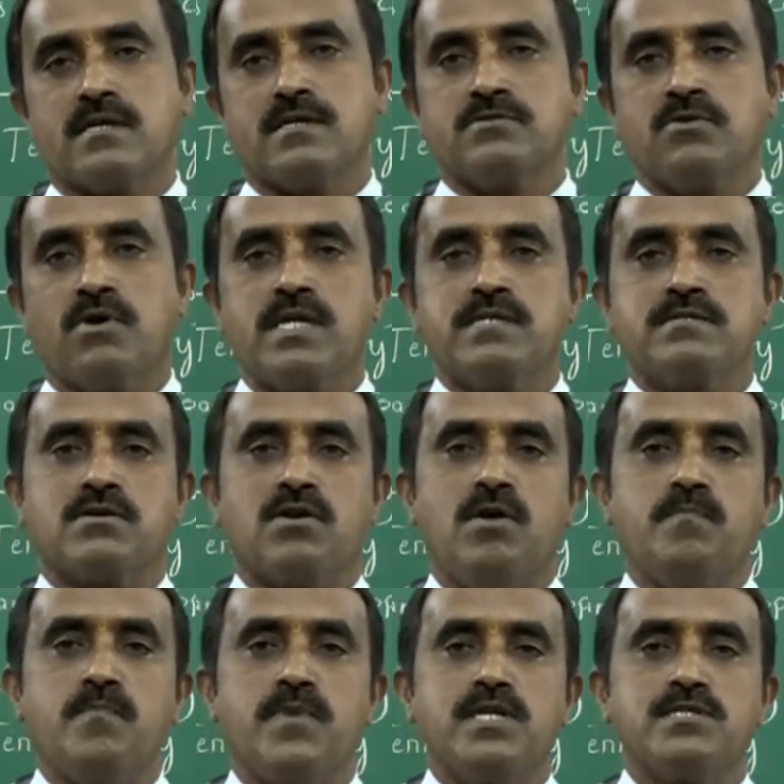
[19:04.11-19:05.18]
So it is a
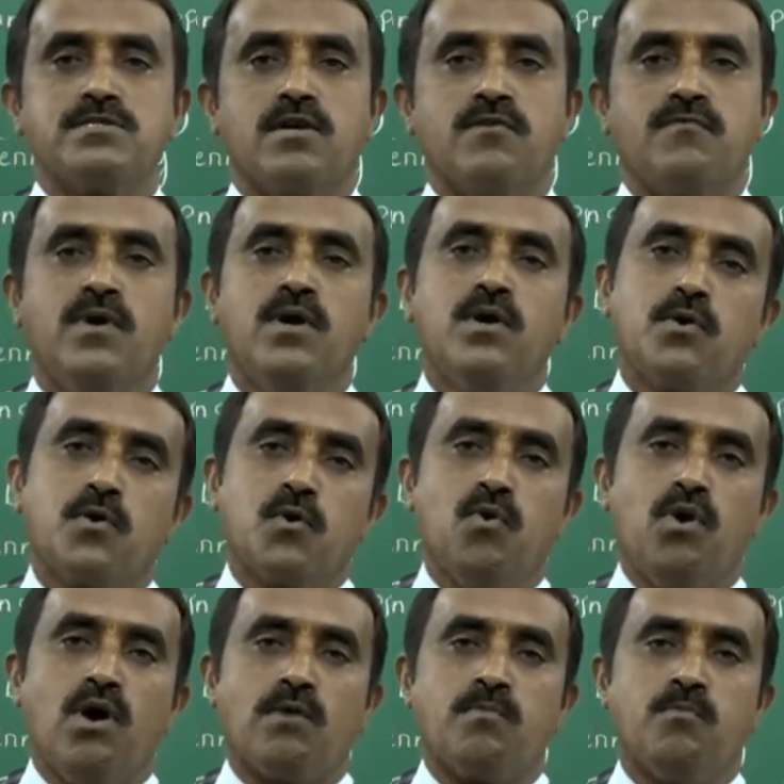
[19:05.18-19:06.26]
combination of two
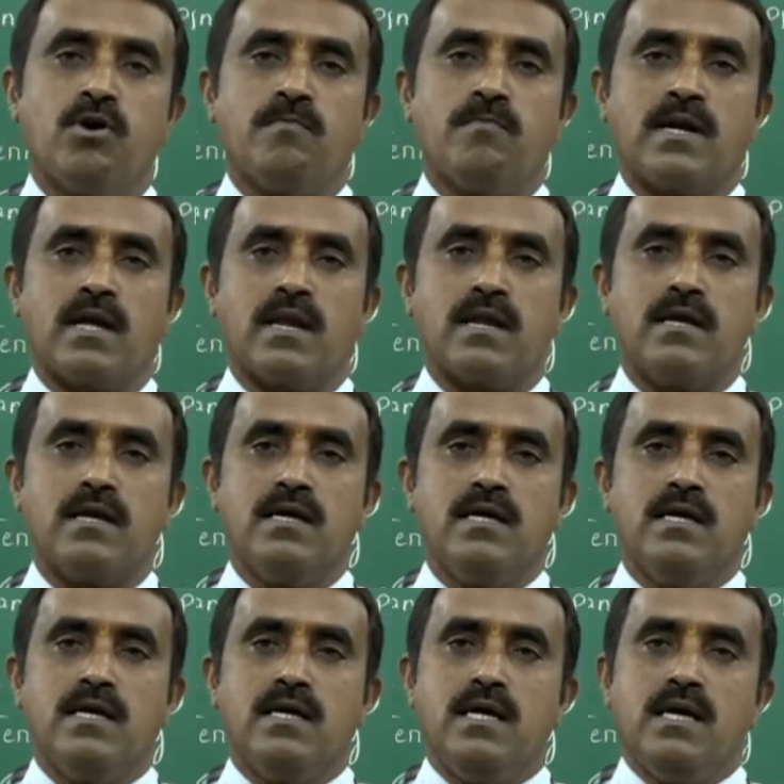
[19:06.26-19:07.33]
or more metal.
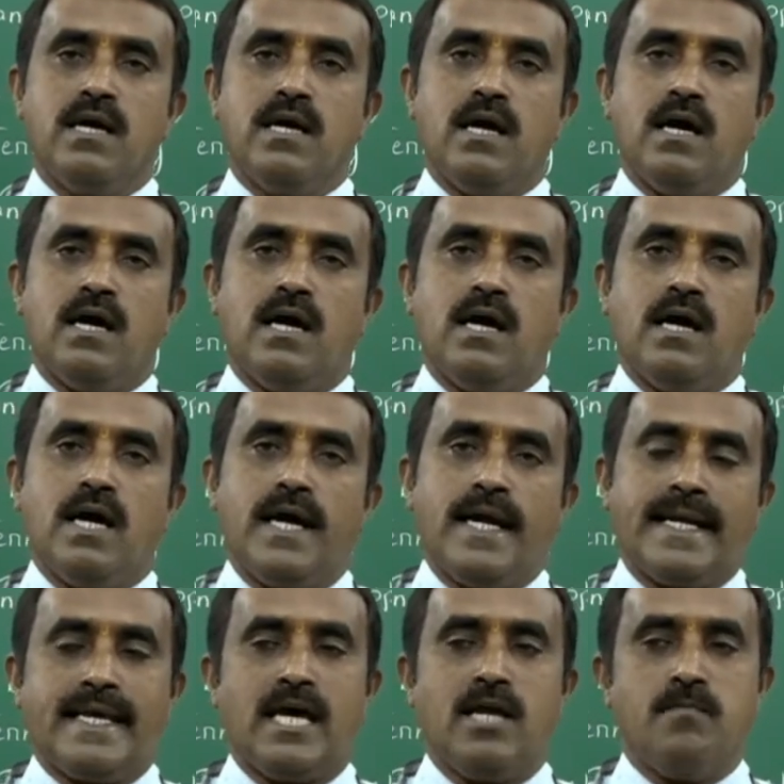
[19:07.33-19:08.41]

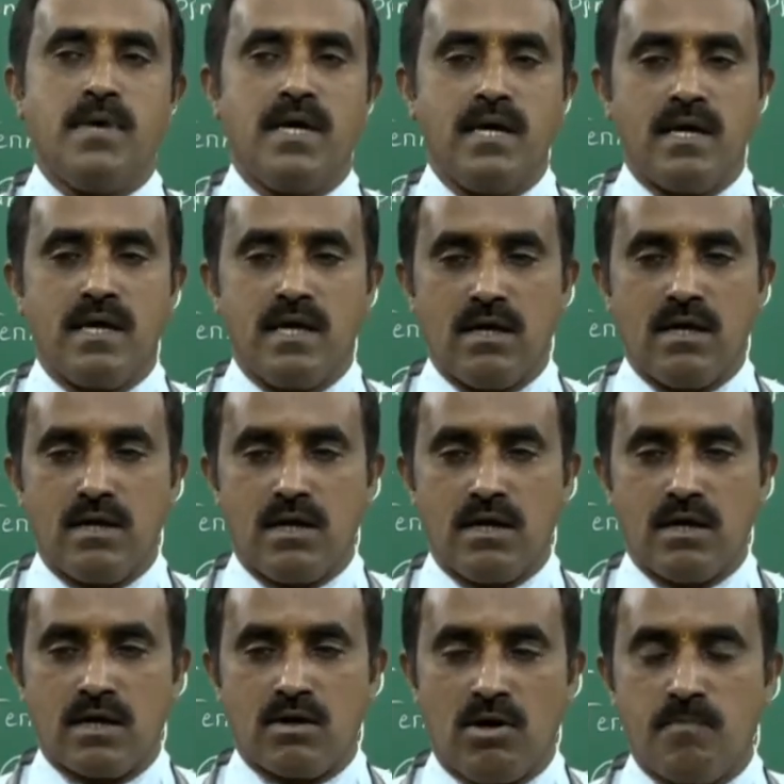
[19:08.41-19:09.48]
It can be
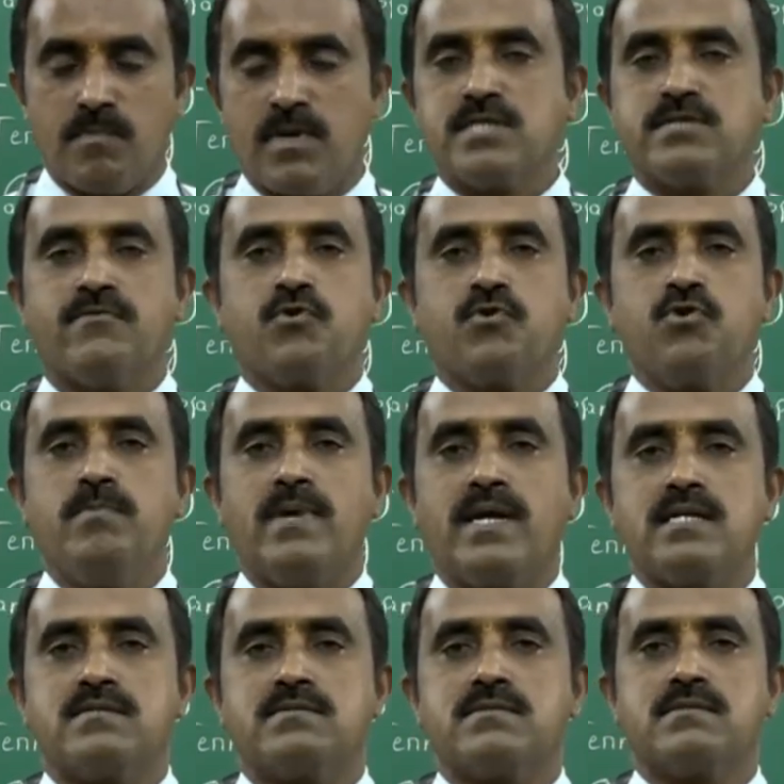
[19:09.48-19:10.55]
combination of two
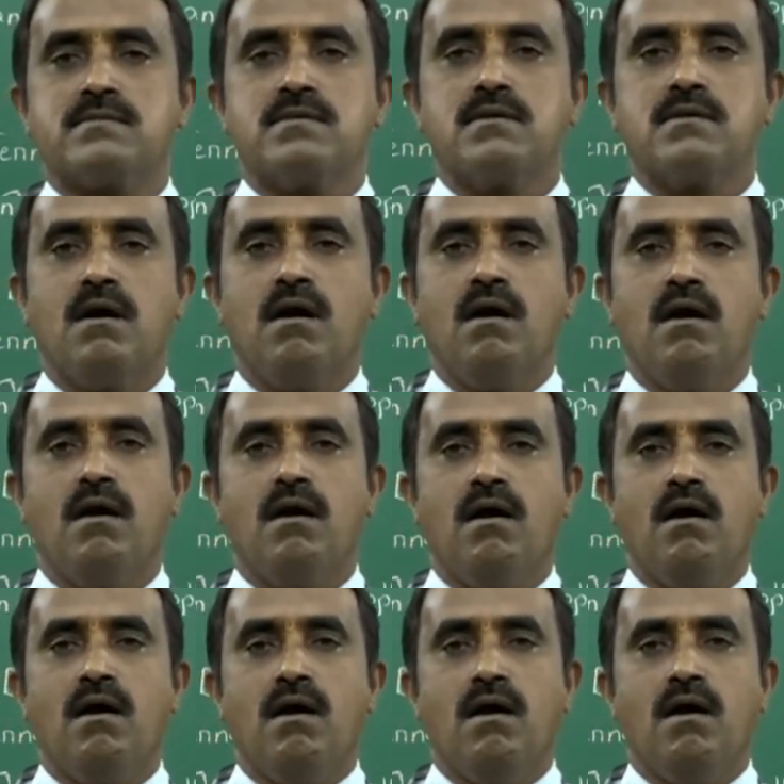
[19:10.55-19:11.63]
metals,
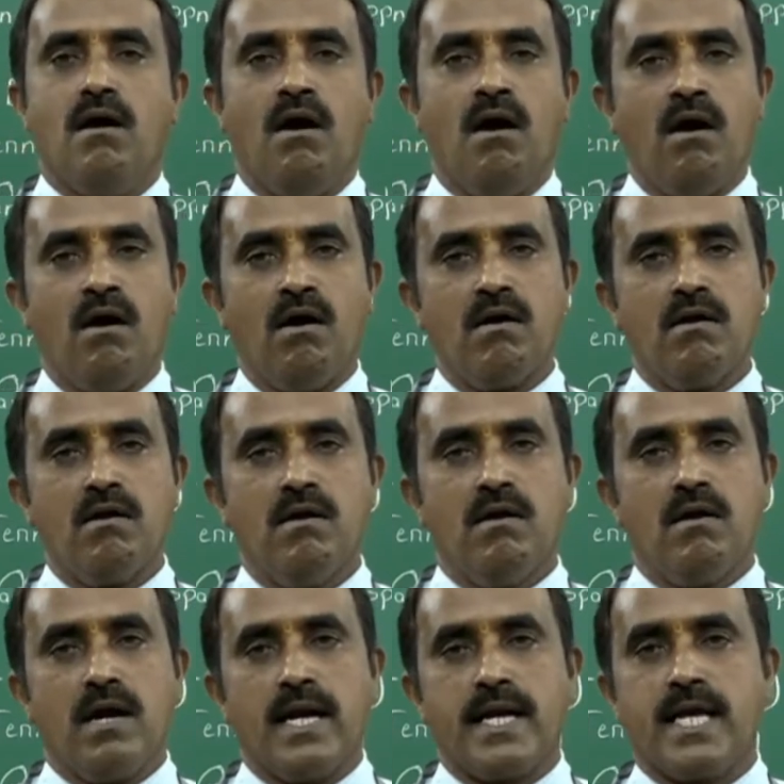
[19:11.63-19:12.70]
or
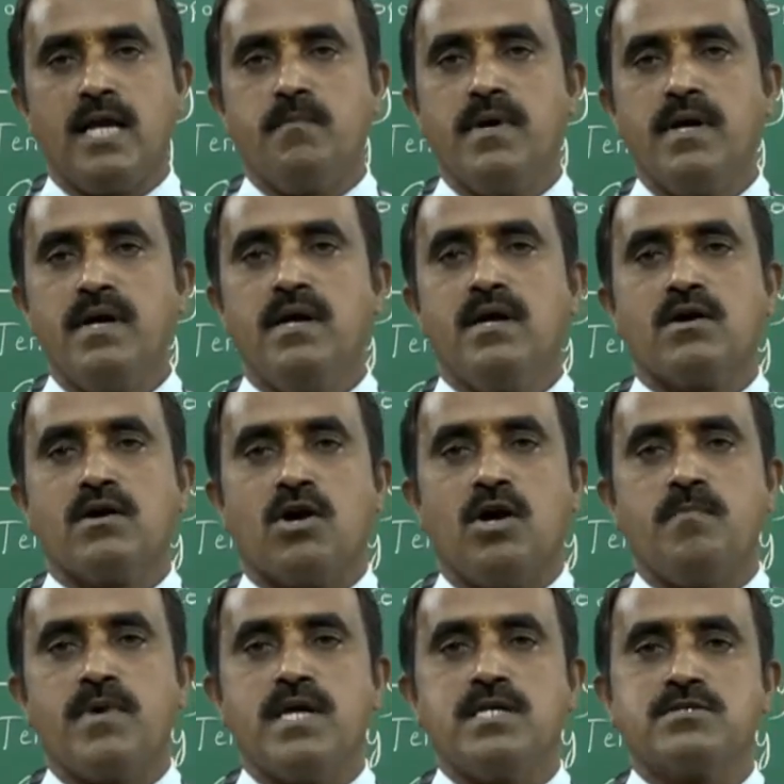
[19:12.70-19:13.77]
it can be
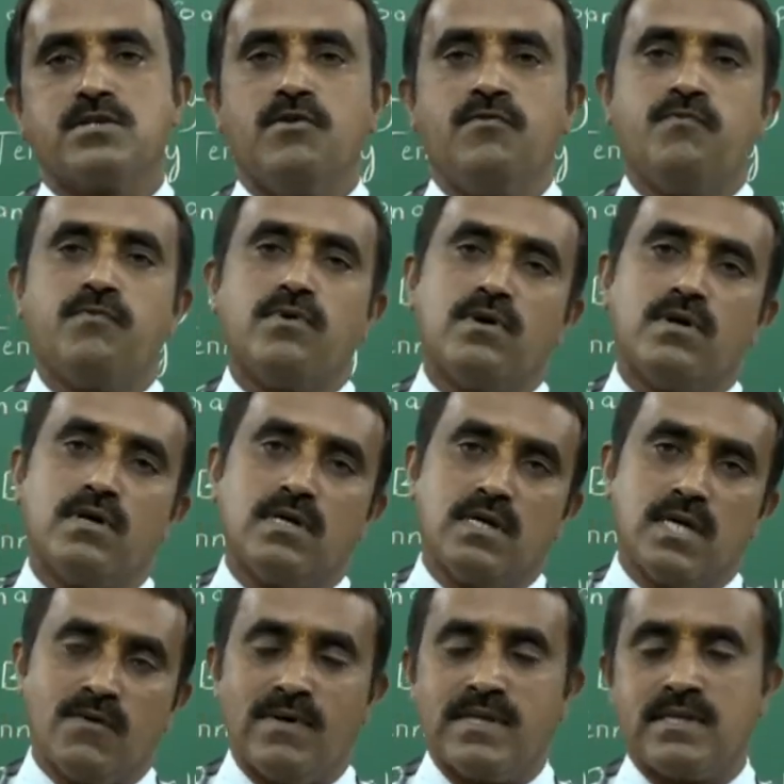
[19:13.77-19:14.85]
combination of
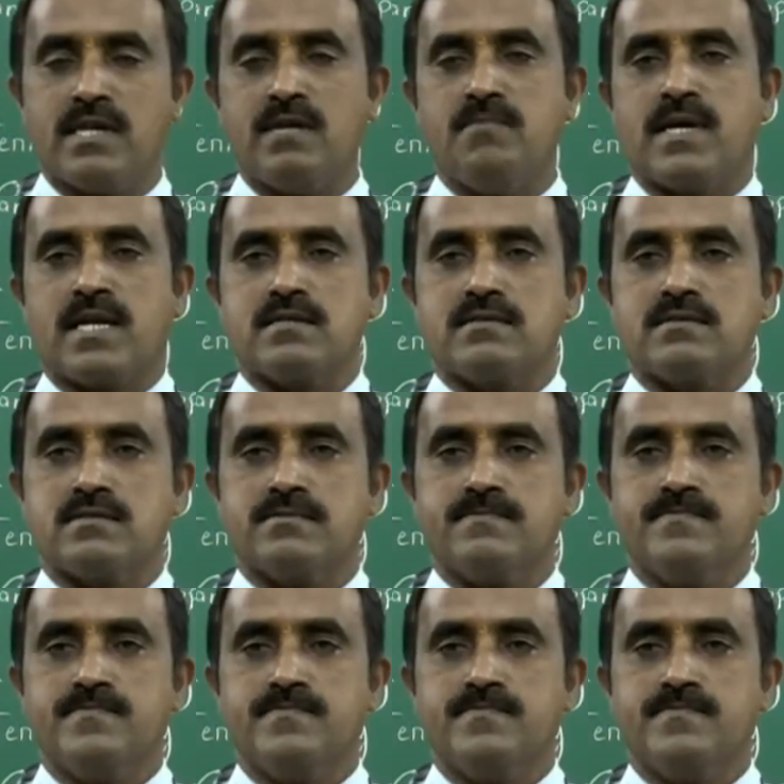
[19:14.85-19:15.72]
even three metals.